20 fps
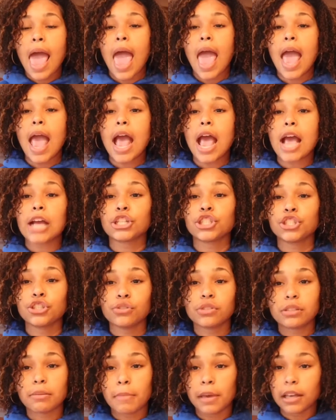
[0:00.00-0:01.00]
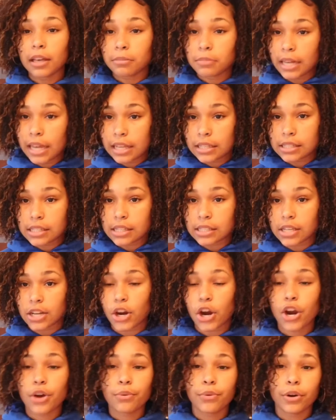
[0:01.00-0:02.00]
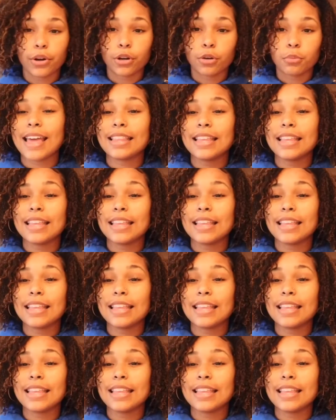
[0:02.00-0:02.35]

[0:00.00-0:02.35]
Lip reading: And she used to make up dances in her room.